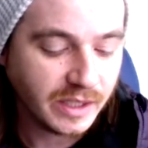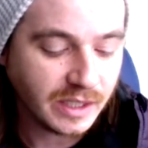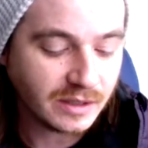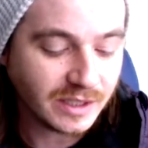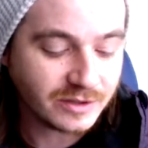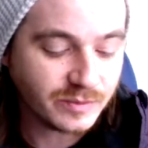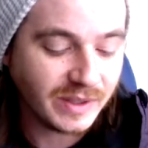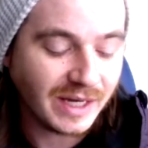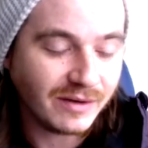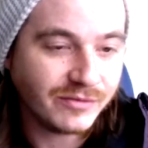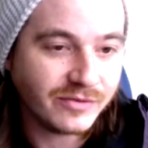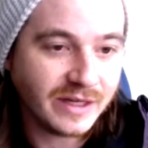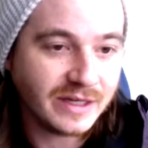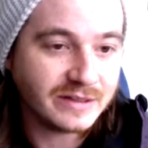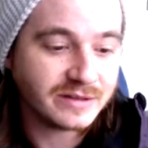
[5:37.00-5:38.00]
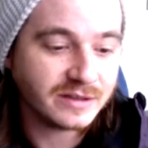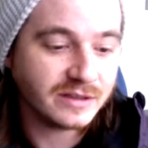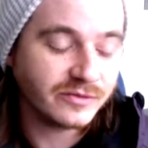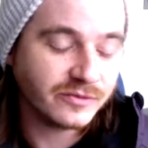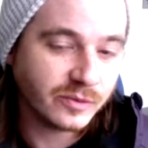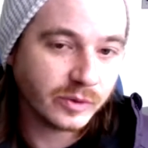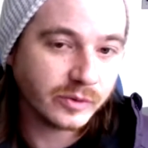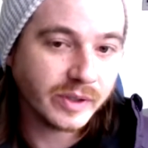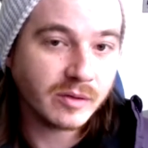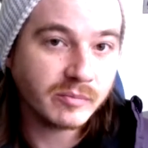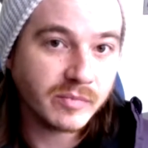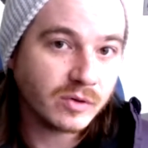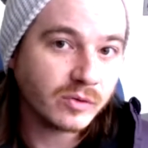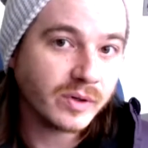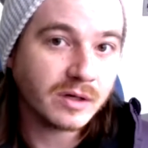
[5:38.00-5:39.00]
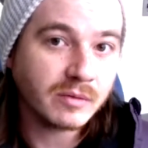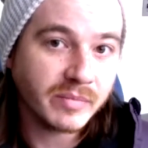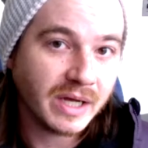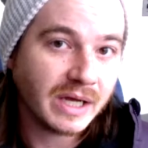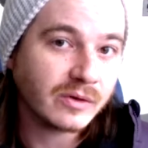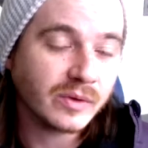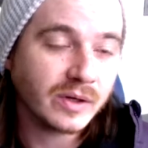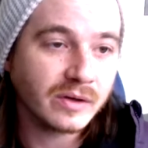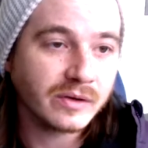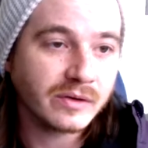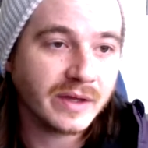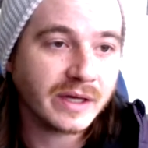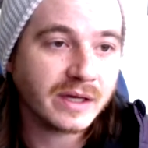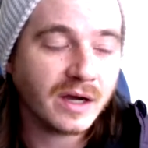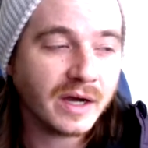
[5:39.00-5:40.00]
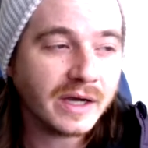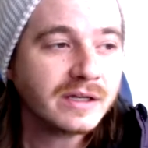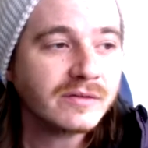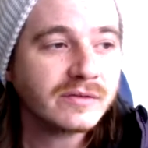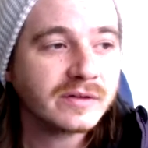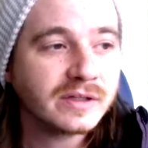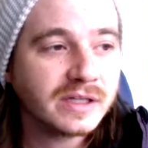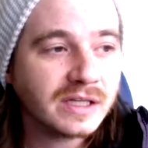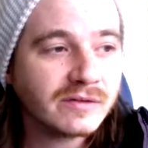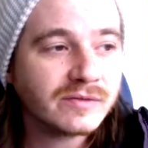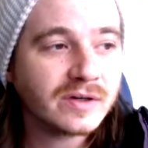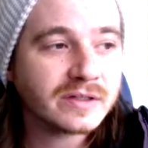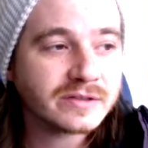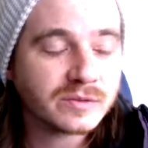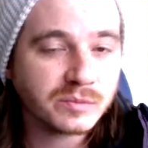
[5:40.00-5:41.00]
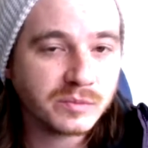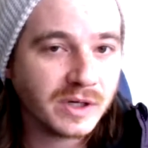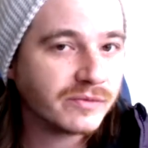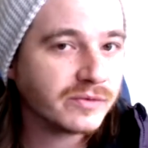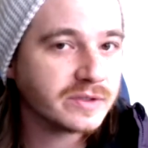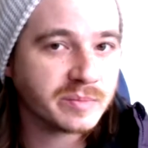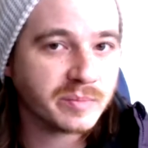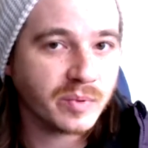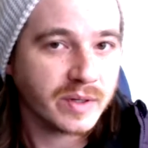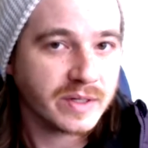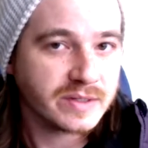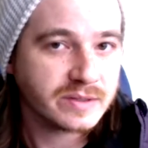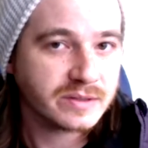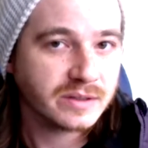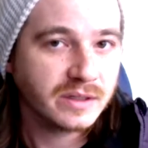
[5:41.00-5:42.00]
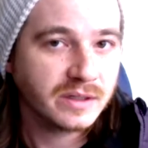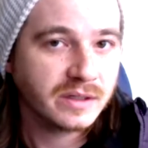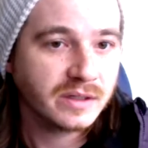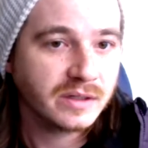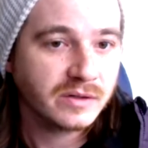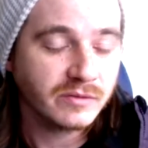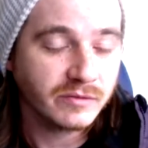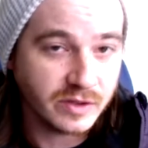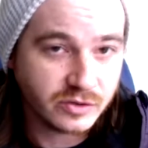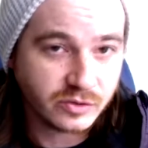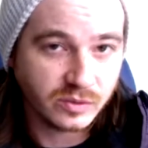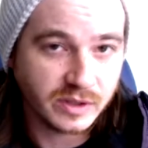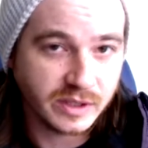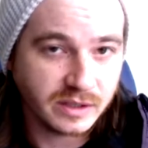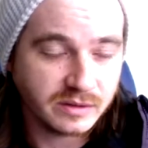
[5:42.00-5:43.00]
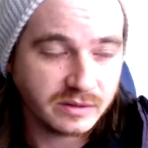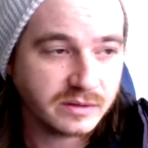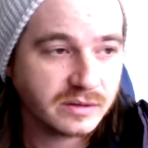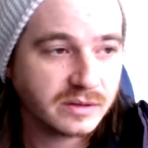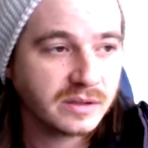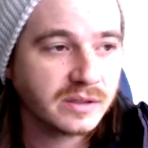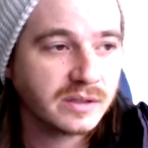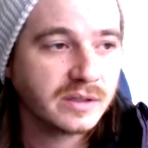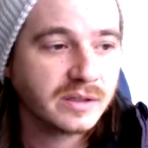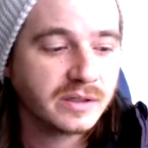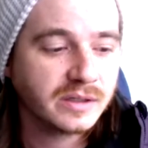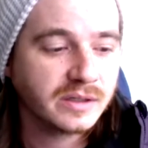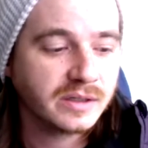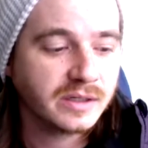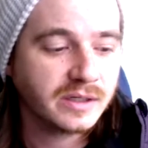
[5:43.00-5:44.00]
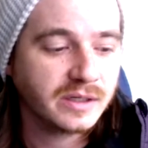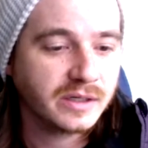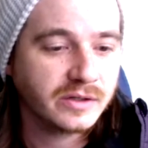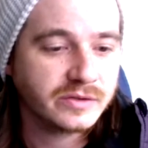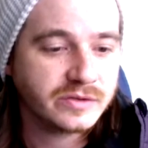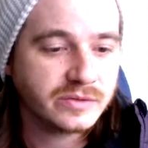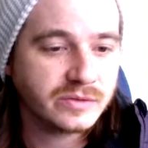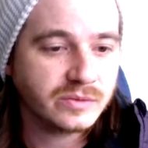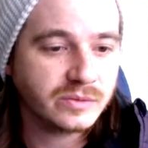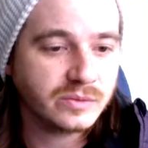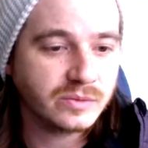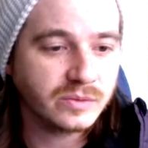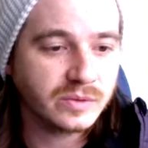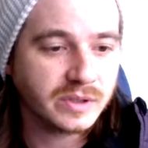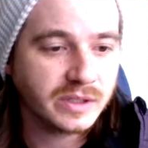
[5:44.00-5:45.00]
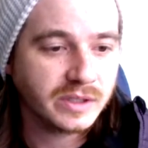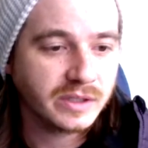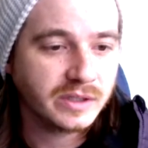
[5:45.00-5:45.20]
Unless we have things in the foreground, middle ground, and background that kind of give us reference points visually to